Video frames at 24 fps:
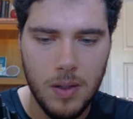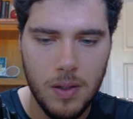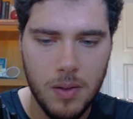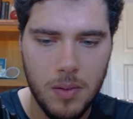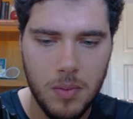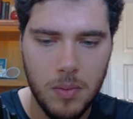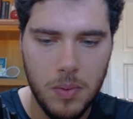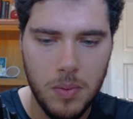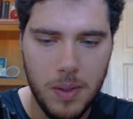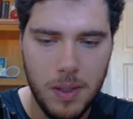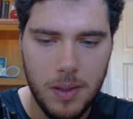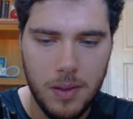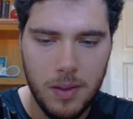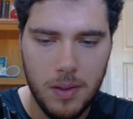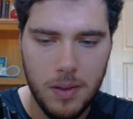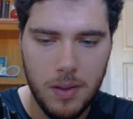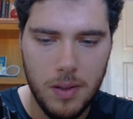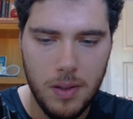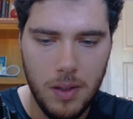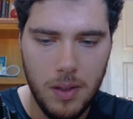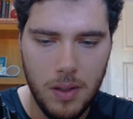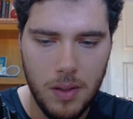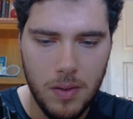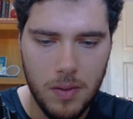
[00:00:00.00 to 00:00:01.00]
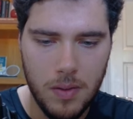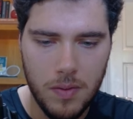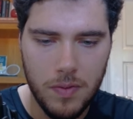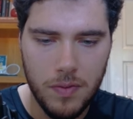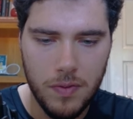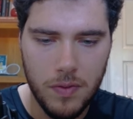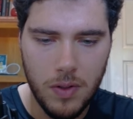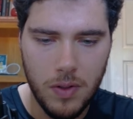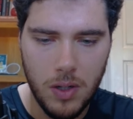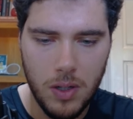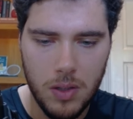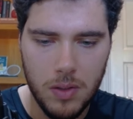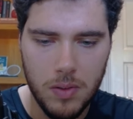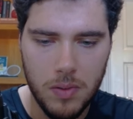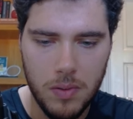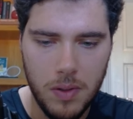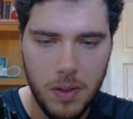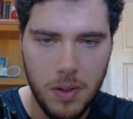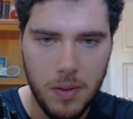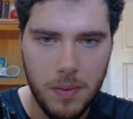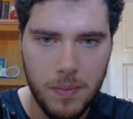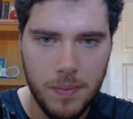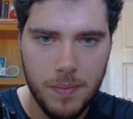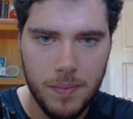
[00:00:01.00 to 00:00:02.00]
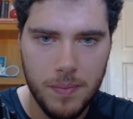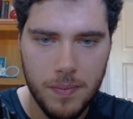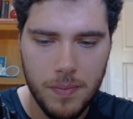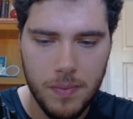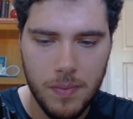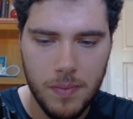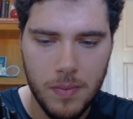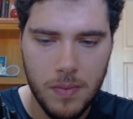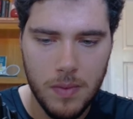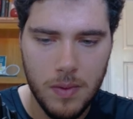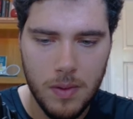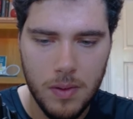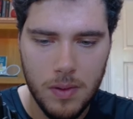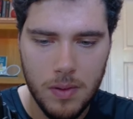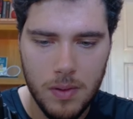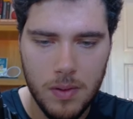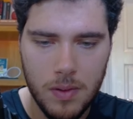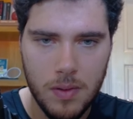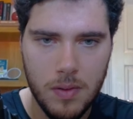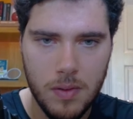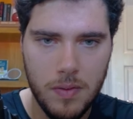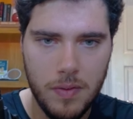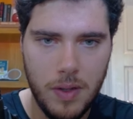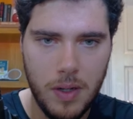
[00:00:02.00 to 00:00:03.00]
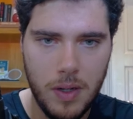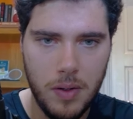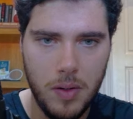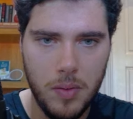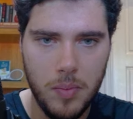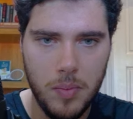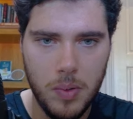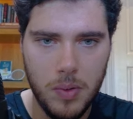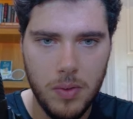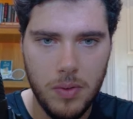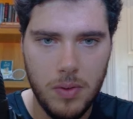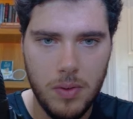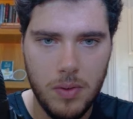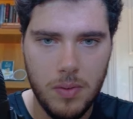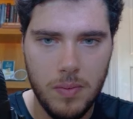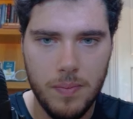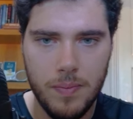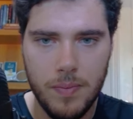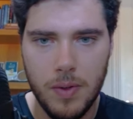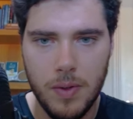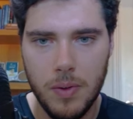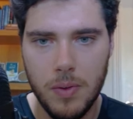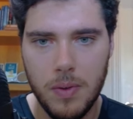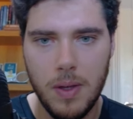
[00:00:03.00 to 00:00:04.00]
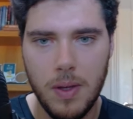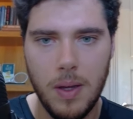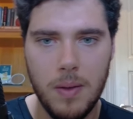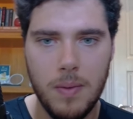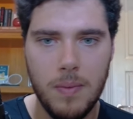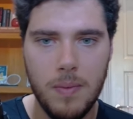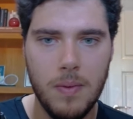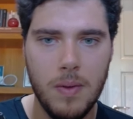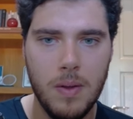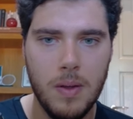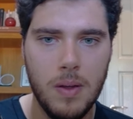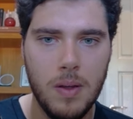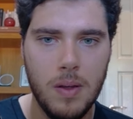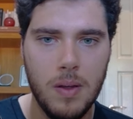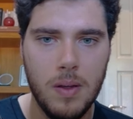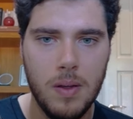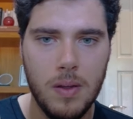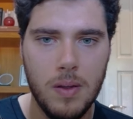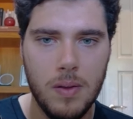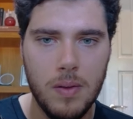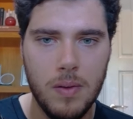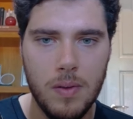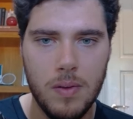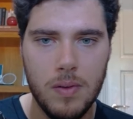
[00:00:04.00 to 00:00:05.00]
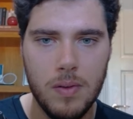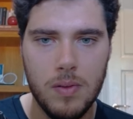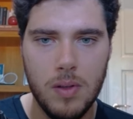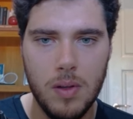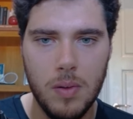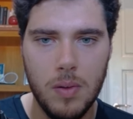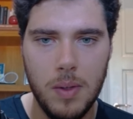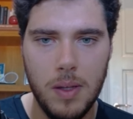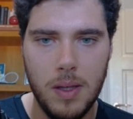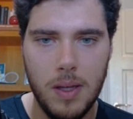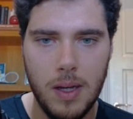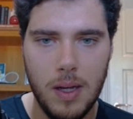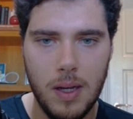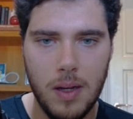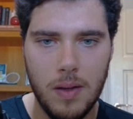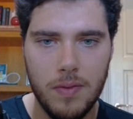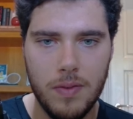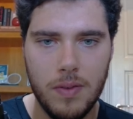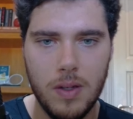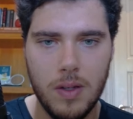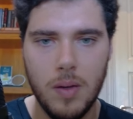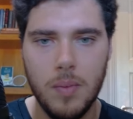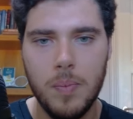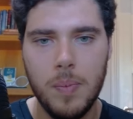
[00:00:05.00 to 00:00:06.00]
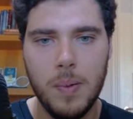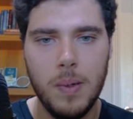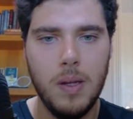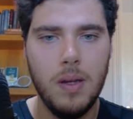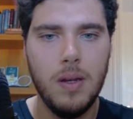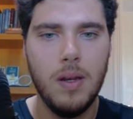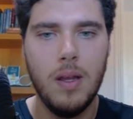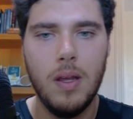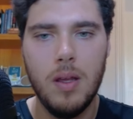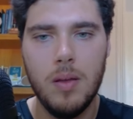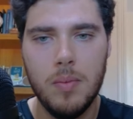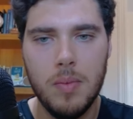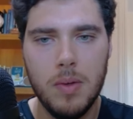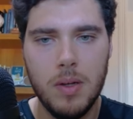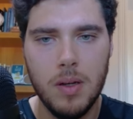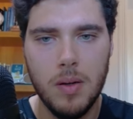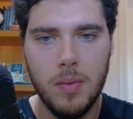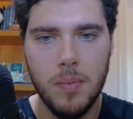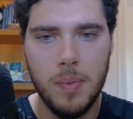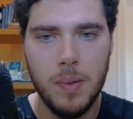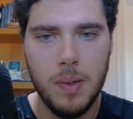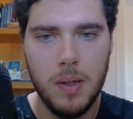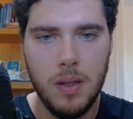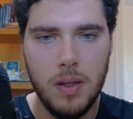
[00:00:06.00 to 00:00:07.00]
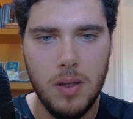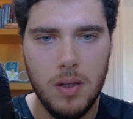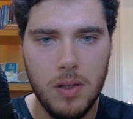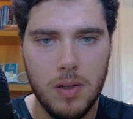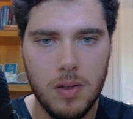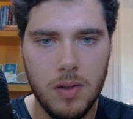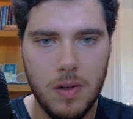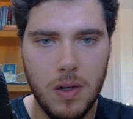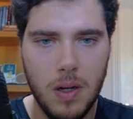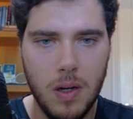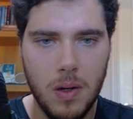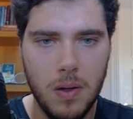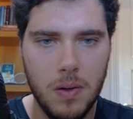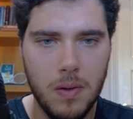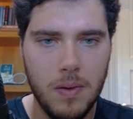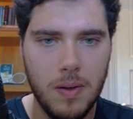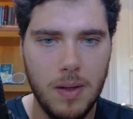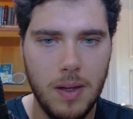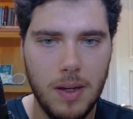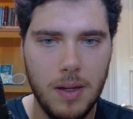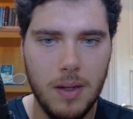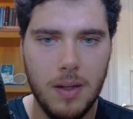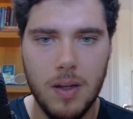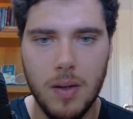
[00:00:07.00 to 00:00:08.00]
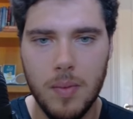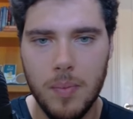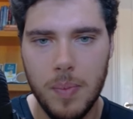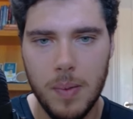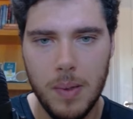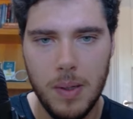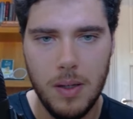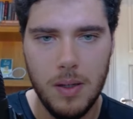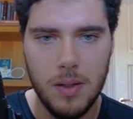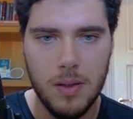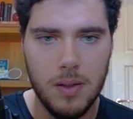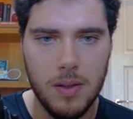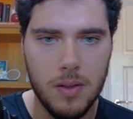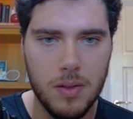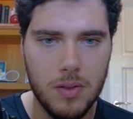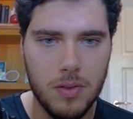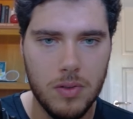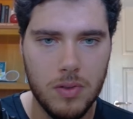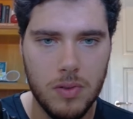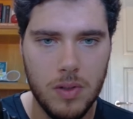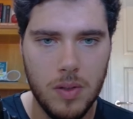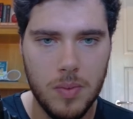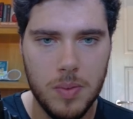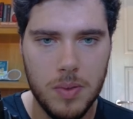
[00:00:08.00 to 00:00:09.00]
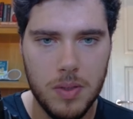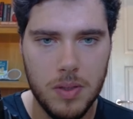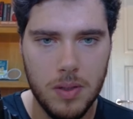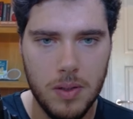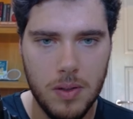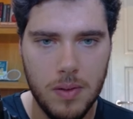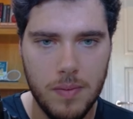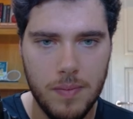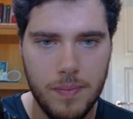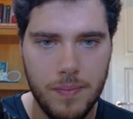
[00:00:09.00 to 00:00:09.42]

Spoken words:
with the following variables. Okay. So we have company name, company URL, and company description.